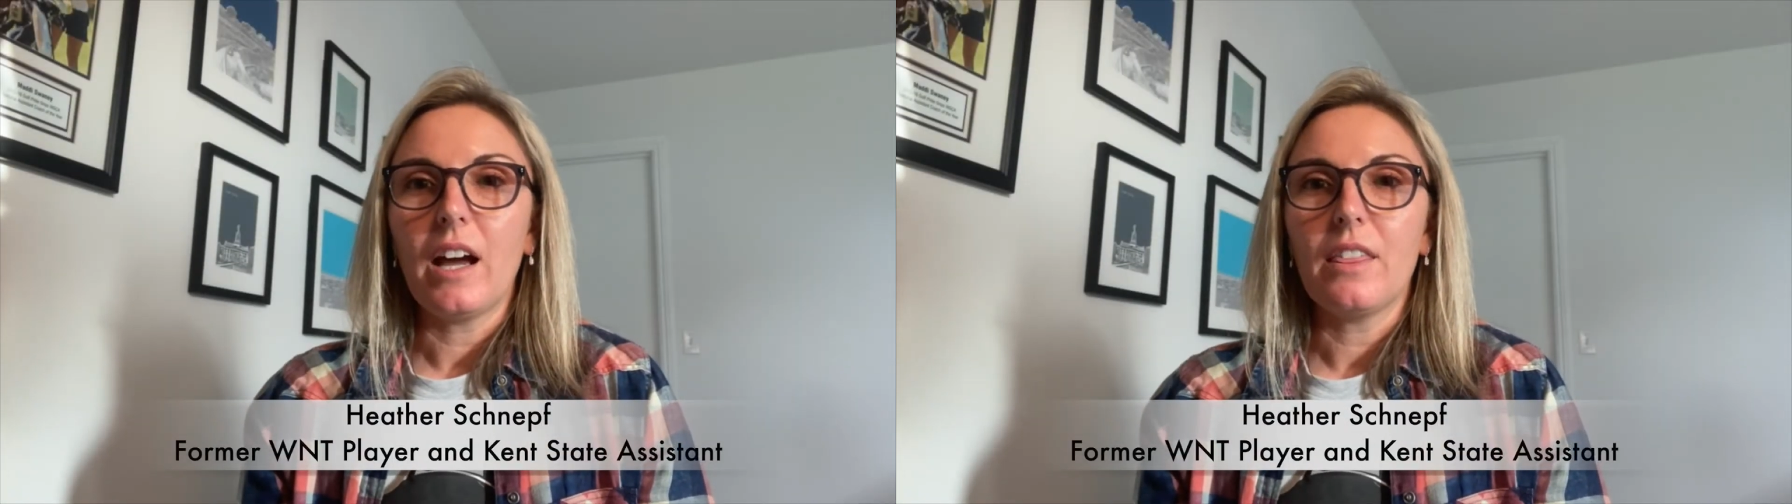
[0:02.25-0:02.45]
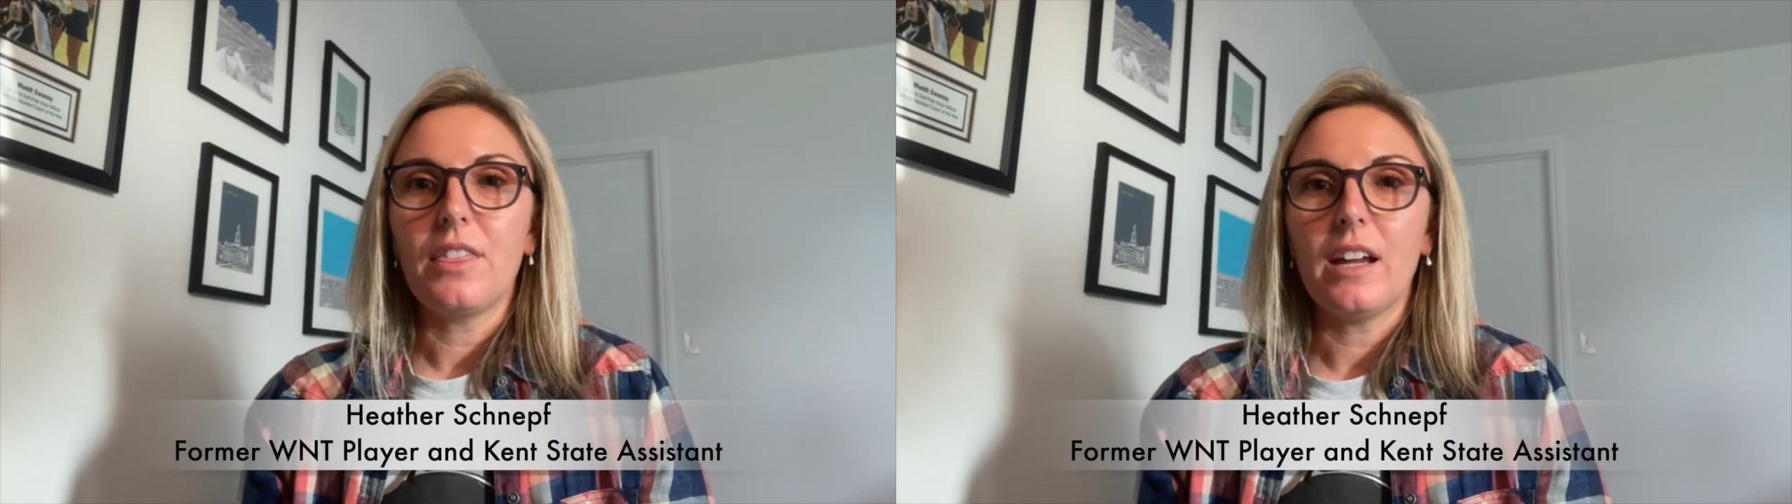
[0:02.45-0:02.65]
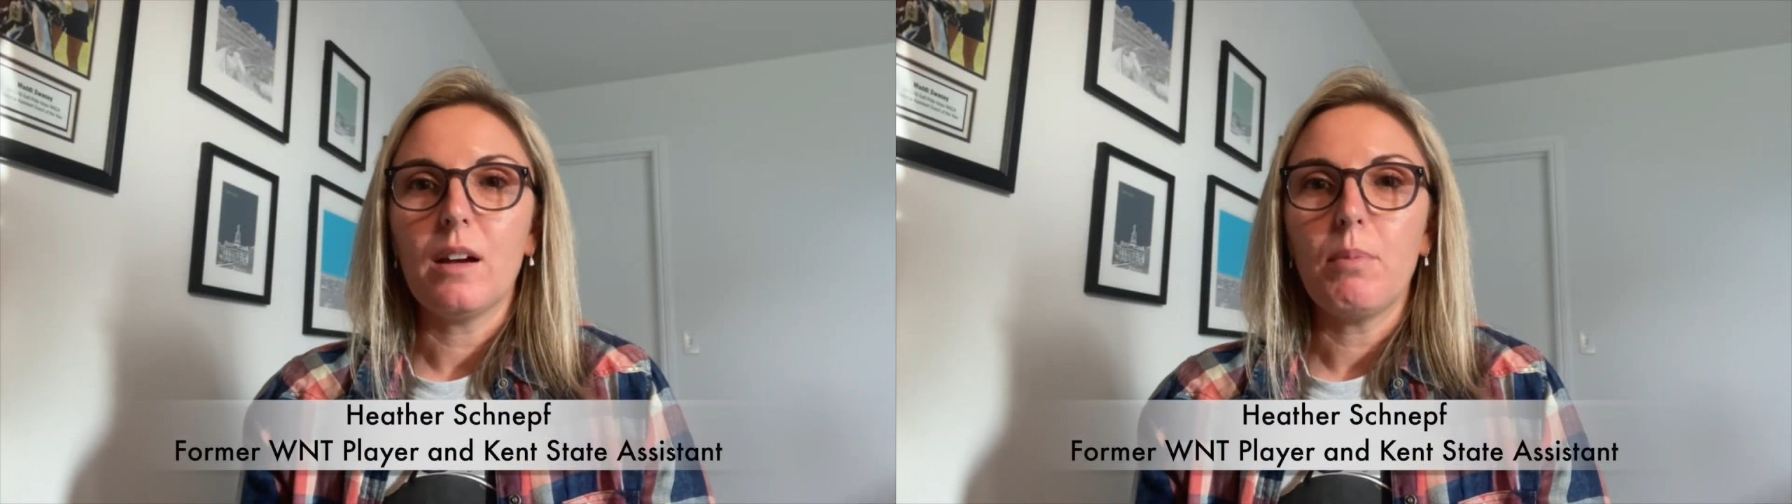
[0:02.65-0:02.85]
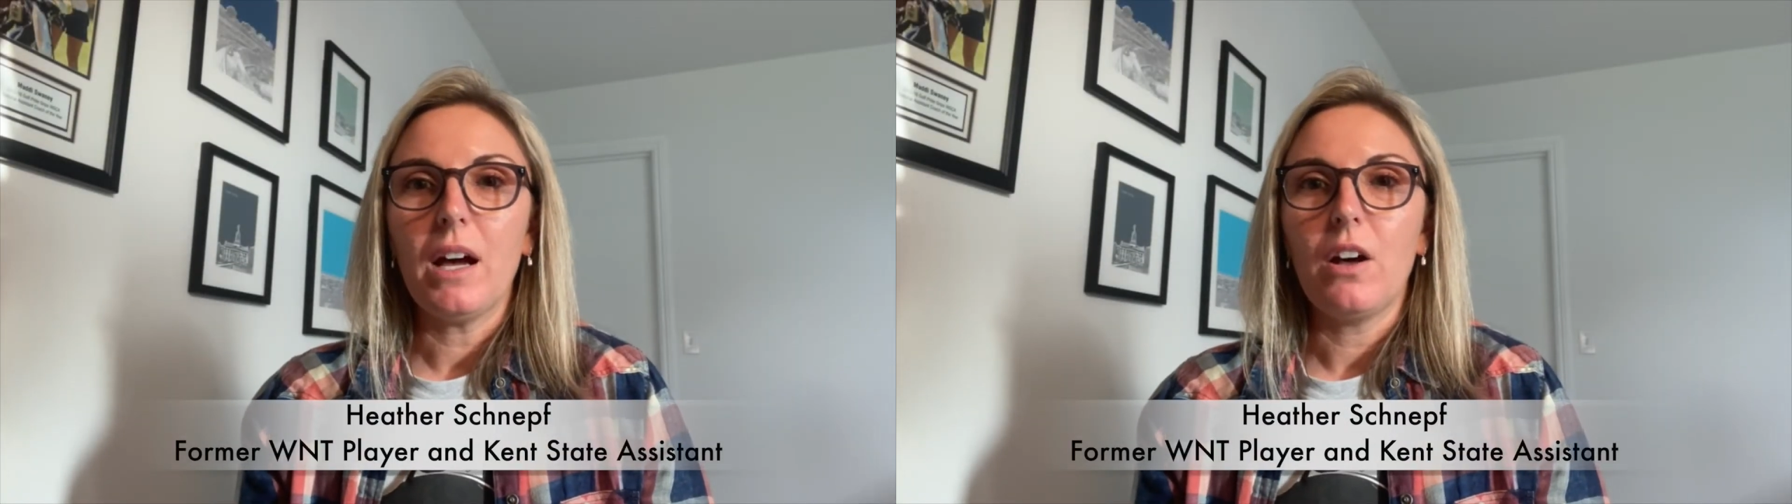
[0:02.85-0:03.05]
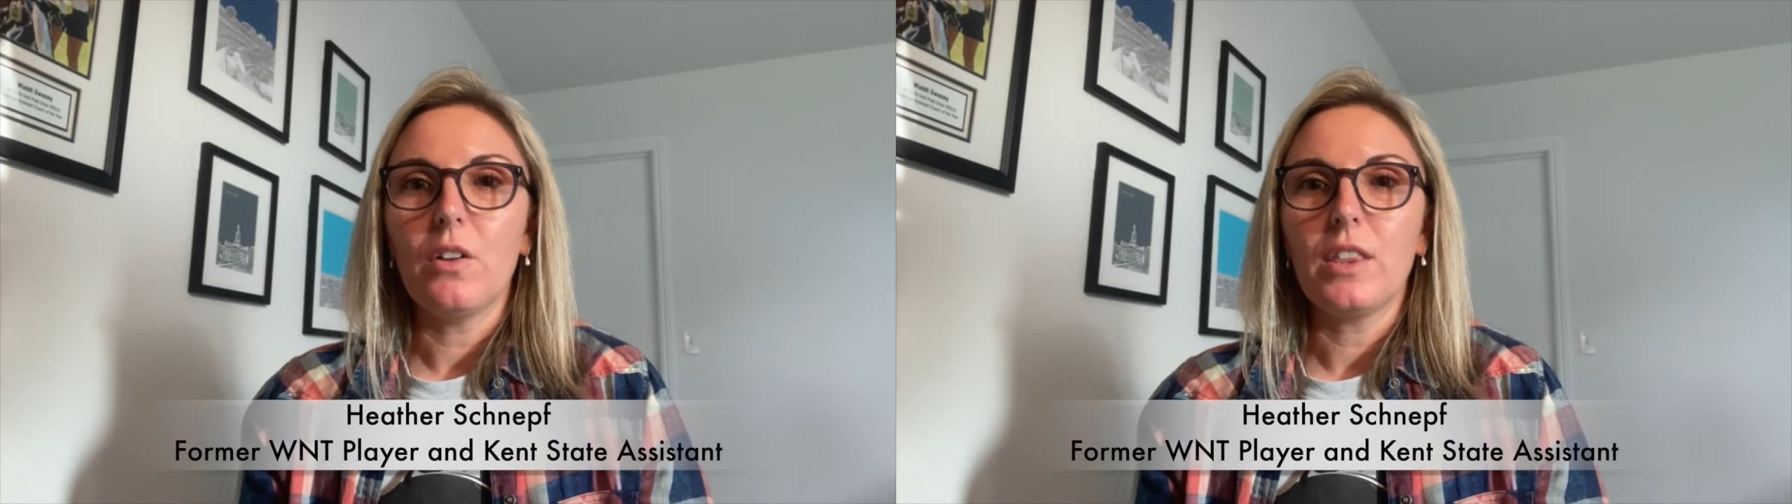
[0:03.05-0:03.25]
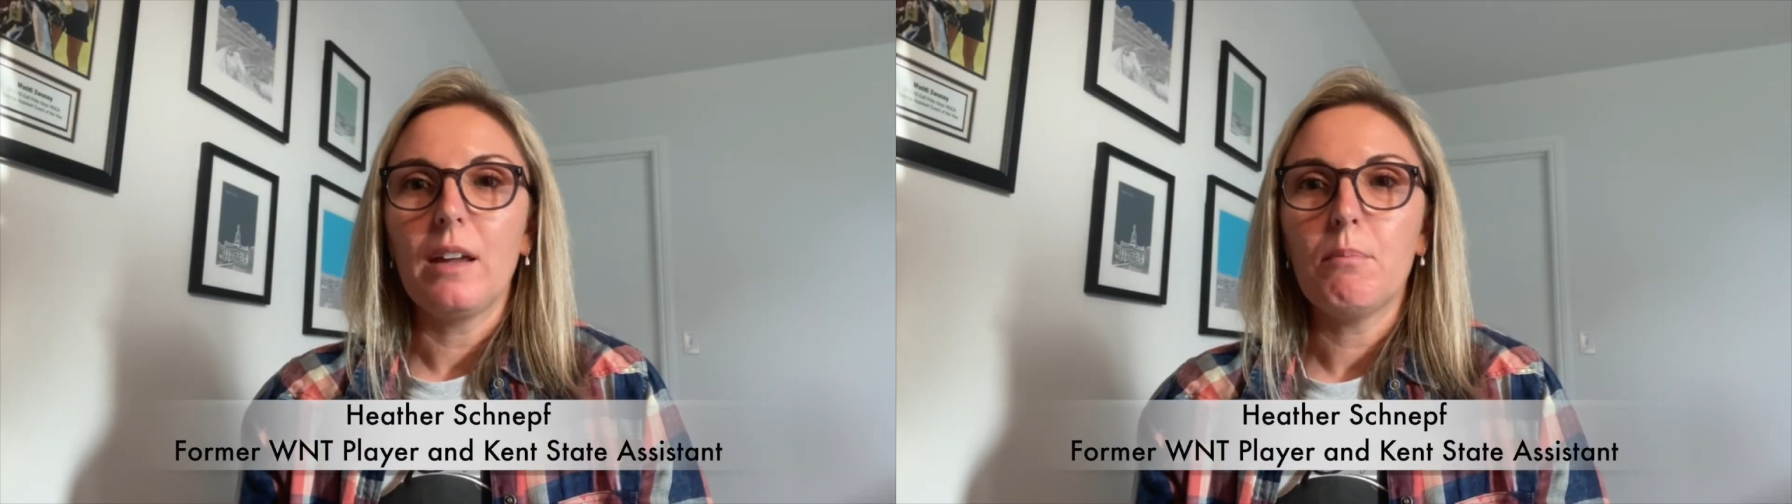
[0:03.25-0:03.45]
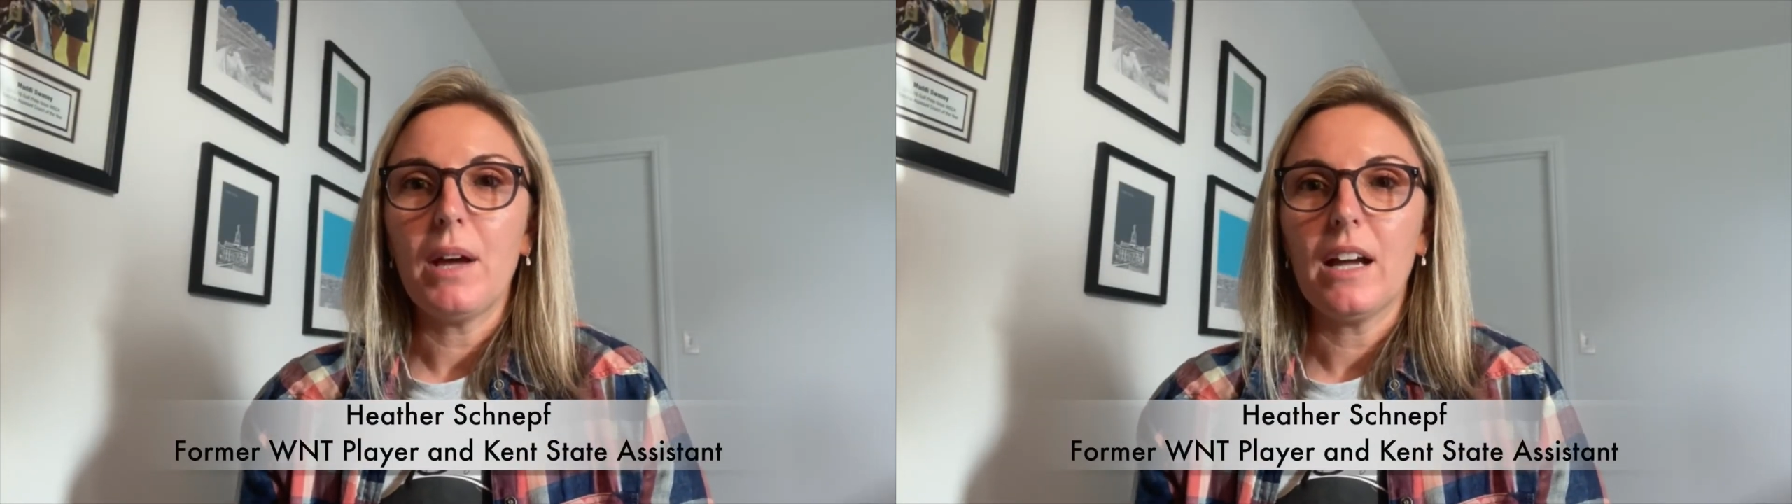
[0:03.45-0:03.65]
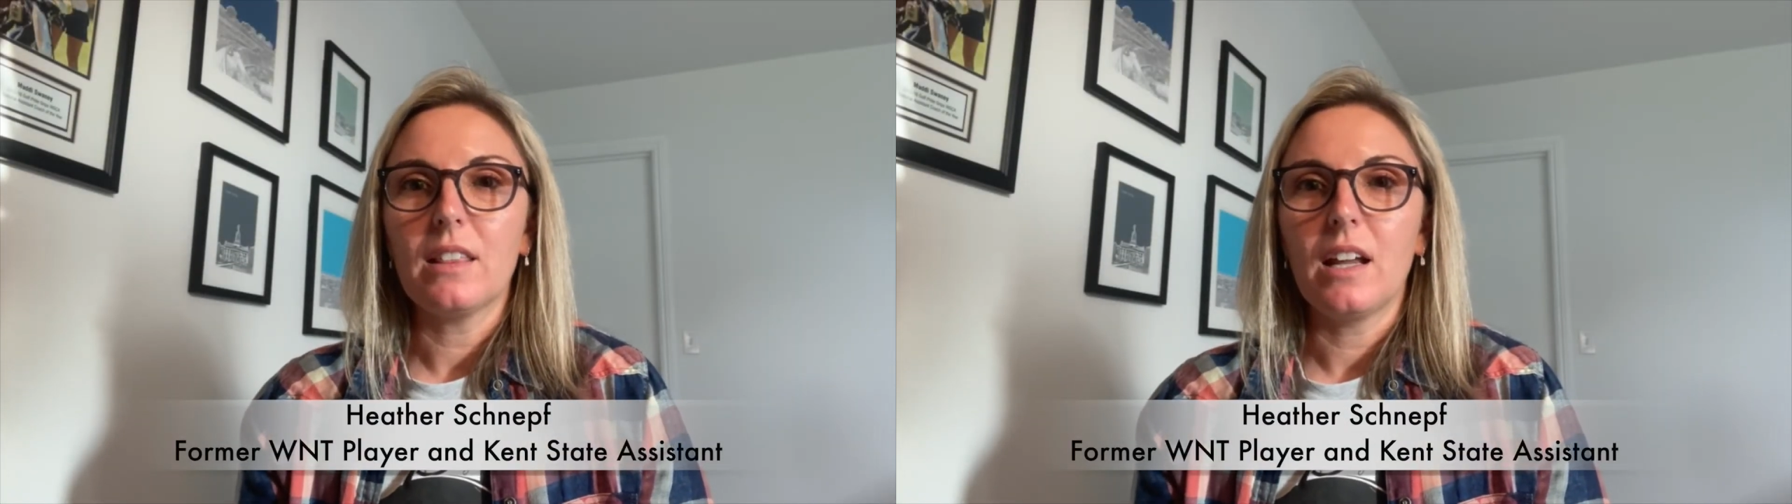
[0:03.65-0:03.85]
I think about the
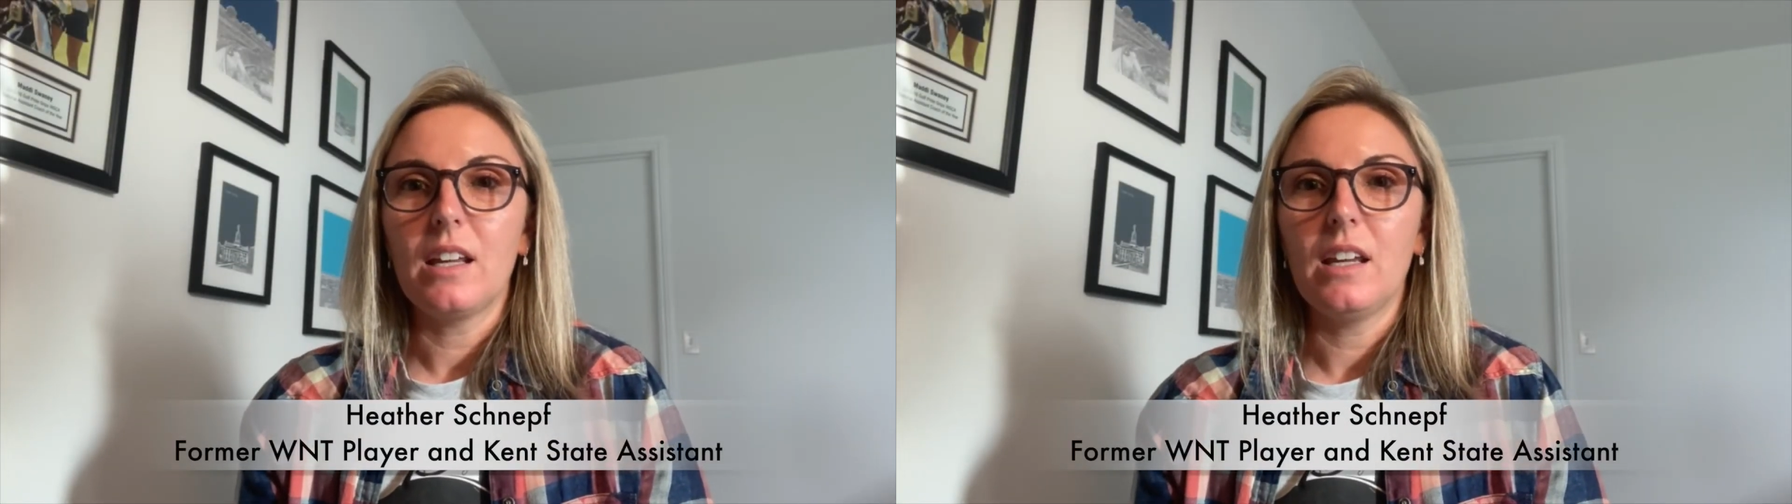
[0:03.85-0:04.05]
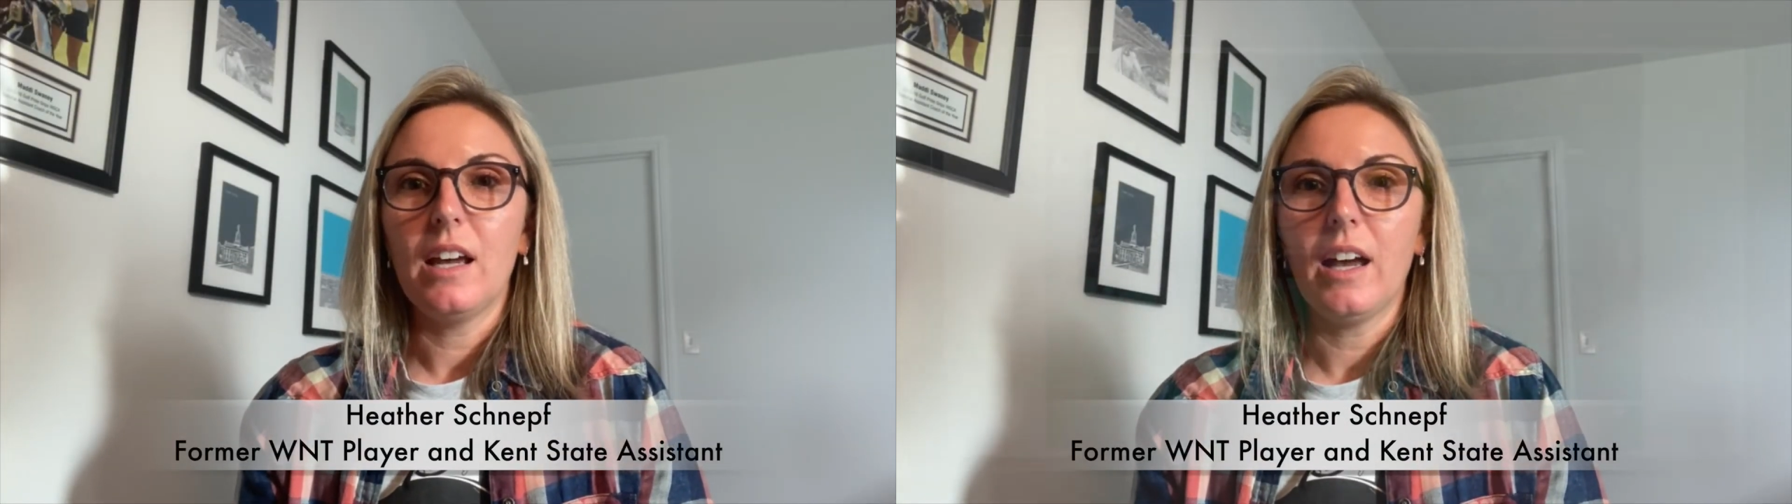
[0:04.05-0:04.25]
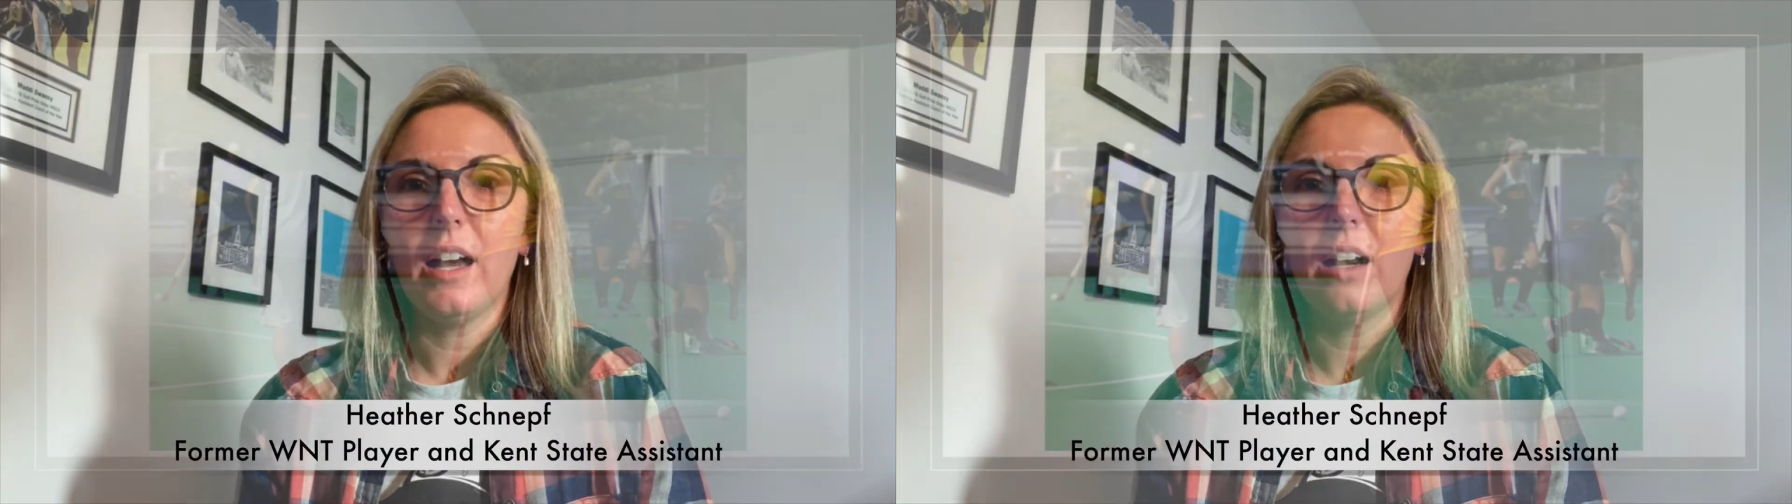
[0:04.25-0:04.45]
impact that he had